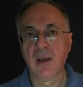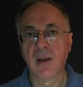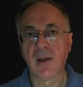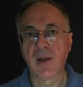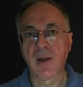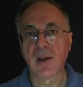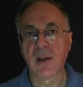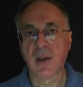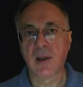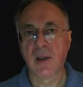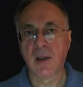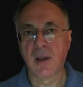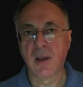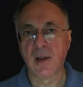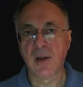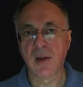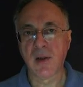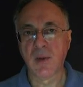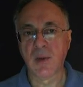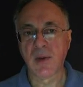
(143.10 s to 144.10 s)
the
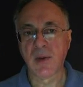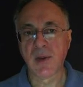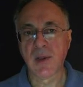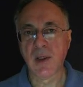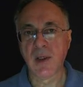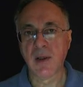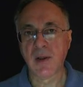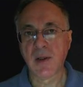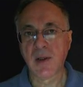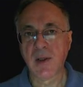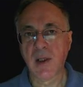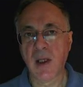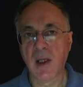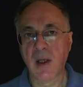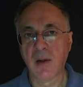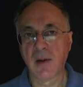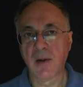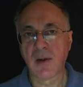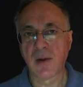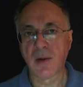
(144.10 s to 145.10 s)
stars will still
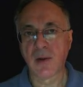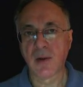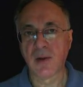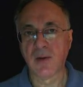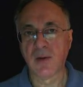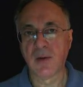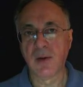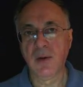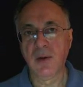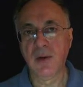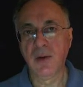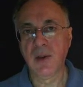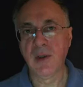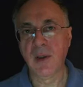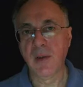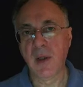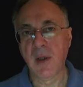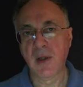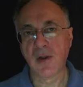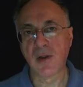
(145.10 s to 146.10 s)
stay on a sort of
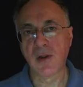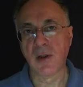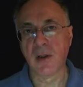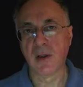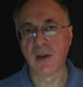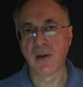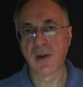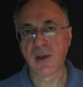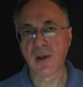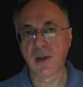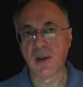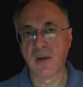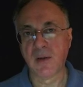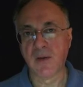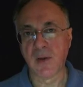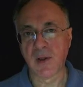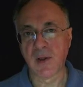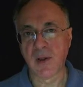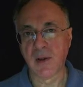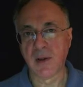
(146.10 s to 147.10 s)
two-dimensional
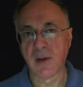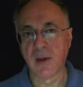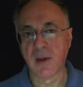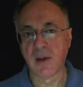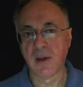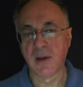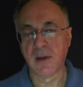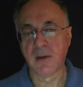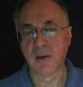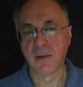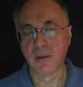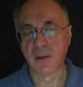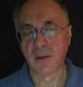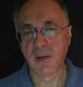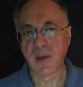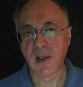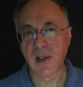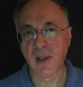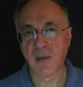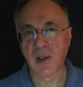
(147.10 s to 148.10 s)
surface until
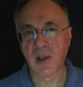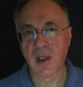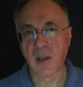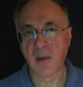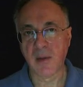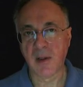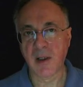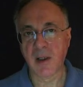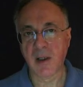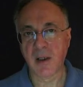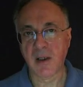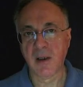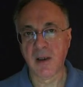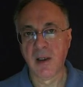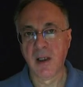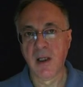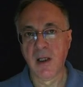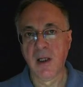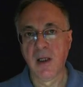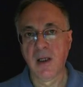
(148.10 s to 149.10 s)
sometime
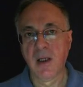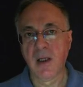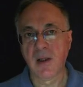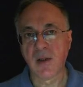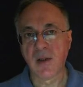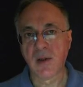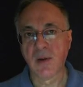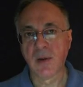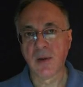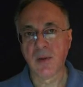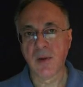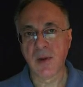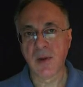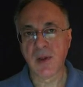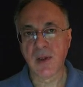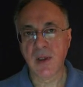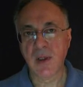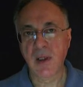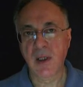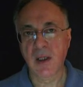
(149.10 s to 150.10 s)
later. And so what we
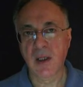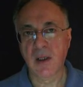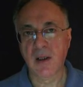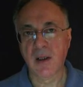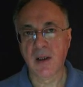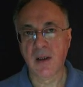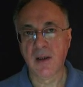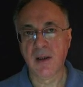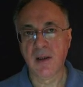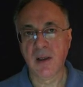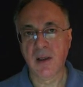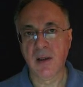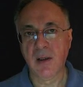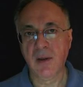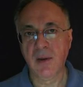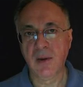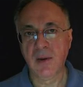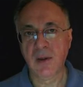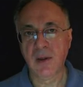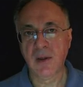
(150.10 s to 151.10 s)
see are
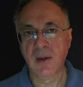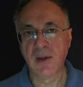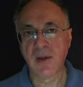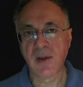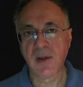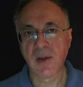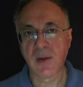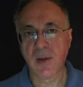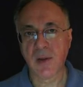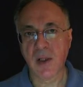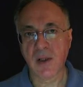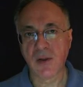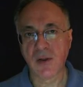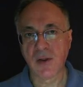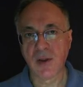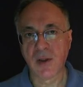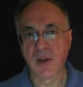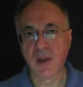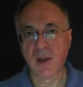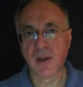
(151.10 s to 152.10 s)
diluted,
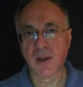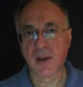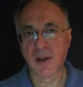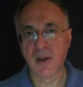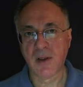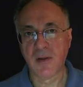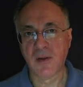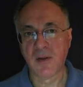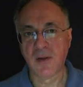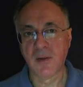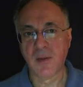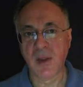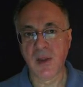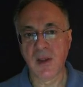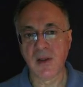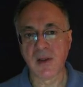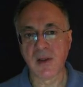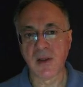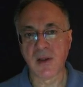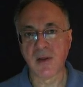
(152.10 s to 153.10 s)
stretched, curved
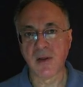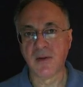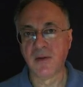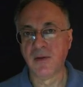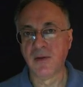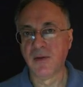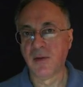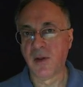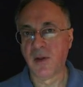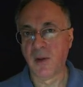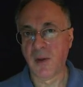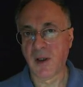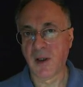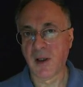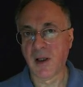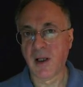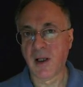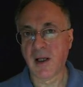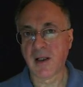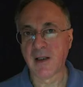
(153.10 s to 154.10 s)
pieces of
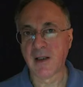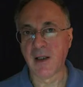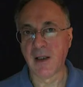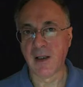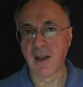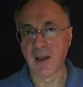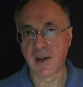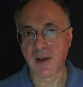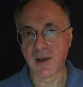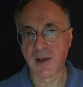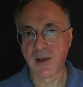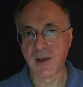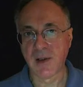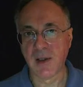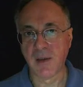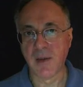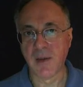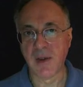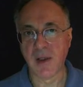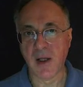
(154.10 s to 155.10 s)
former galactic disks
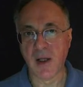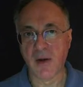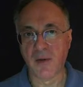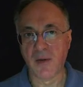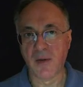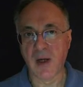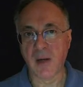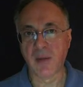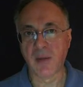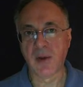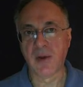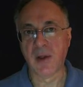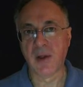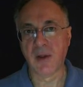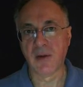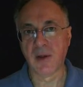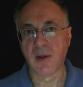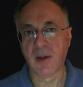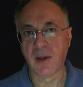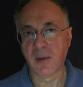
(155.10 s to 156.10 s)
that have been now wrapped
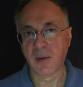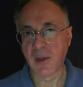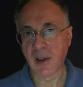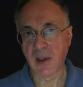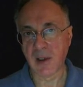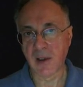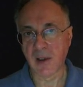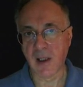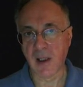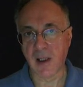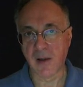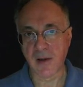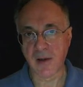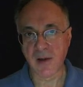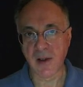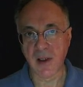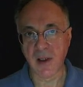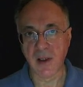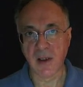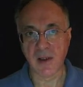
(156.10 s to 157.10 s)
around the elliptical
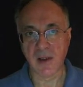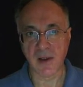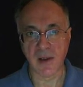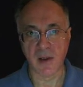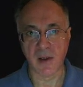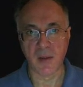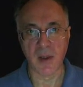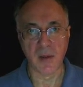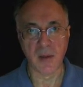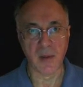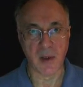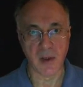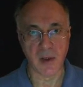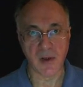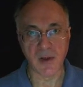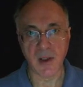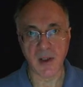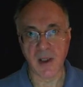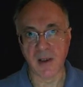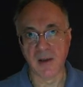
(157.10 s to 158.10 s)
galaxy as they're being
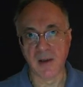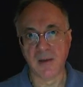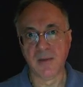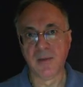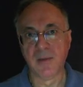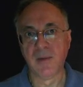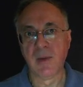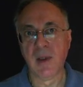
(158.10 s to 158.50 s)
merged in.